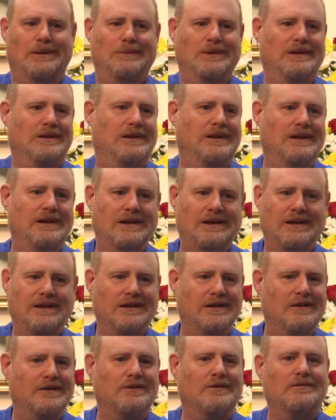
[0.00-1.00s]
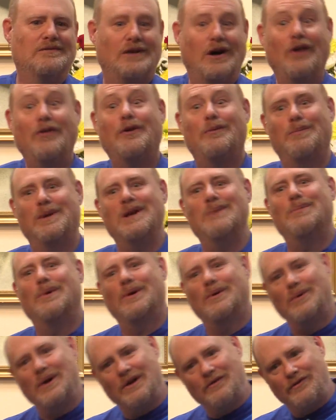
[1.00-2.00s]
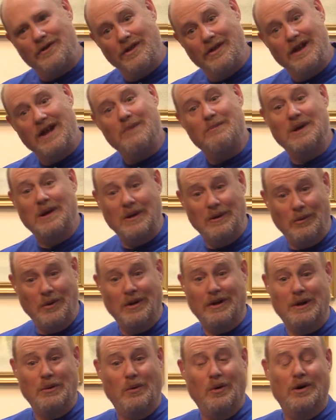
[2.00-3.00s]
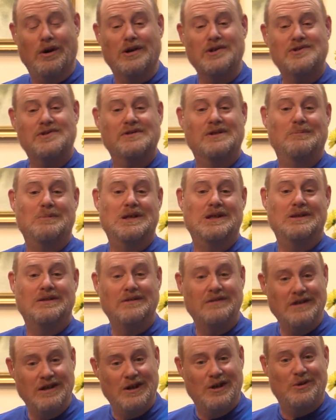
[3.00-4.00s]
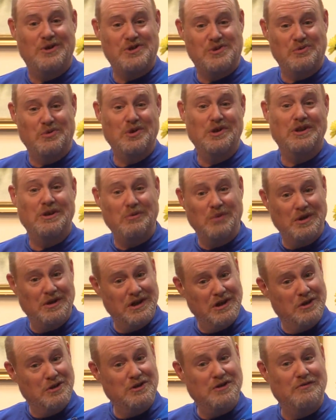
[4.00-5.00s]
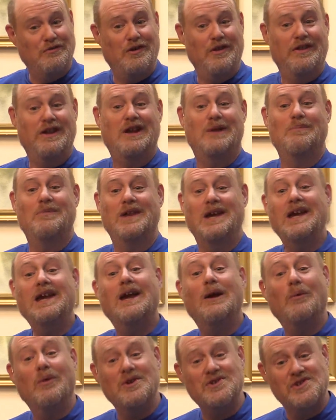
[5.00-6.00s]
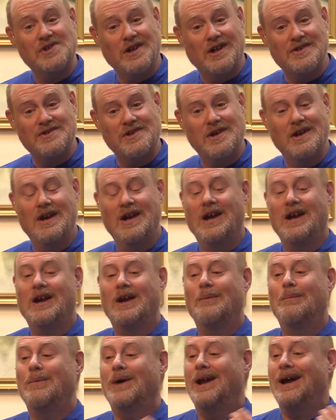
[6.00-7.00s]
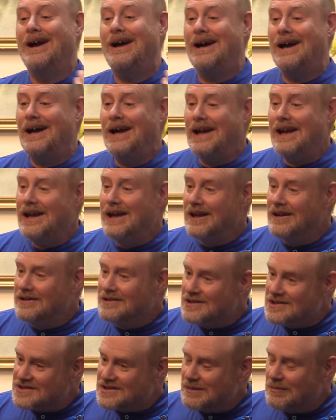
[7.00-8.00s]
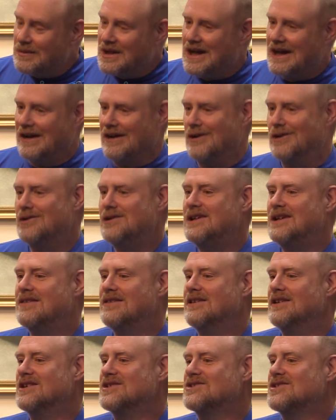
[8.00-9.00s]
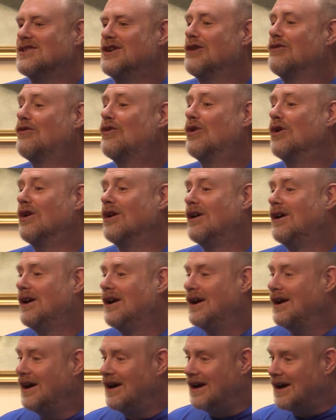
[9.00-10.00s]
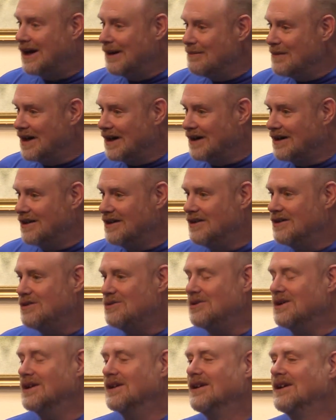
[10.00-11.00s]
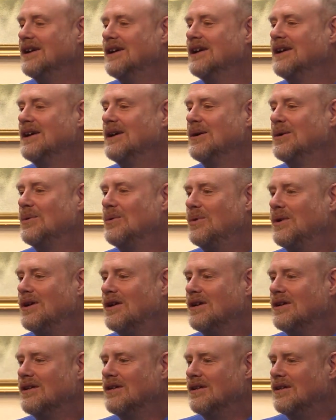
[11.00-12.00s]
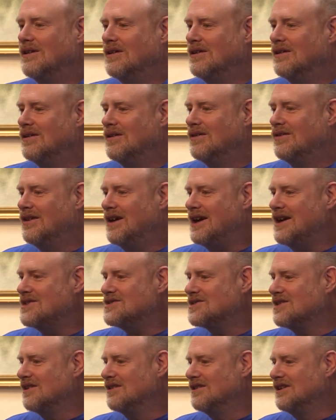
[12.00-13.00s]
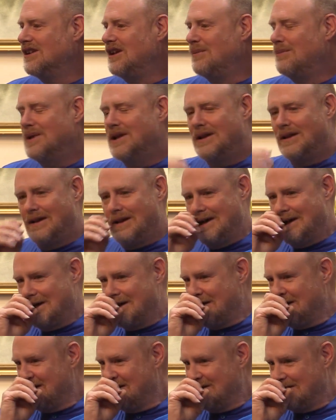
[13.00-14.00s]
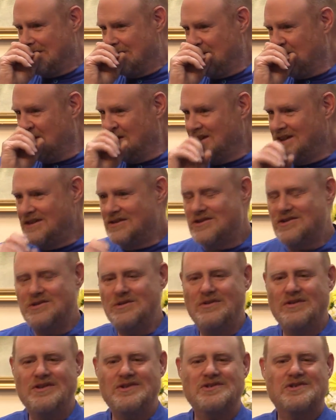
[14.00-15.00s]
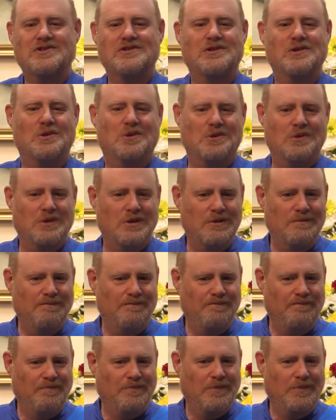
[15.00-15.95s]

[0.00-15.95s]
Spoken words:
hey, other people, well, for them, it really works. It's really, really good for them. They get results. But I just am not good at this, therefore, I'm not going to do it. Well, that's a little bit like going to the store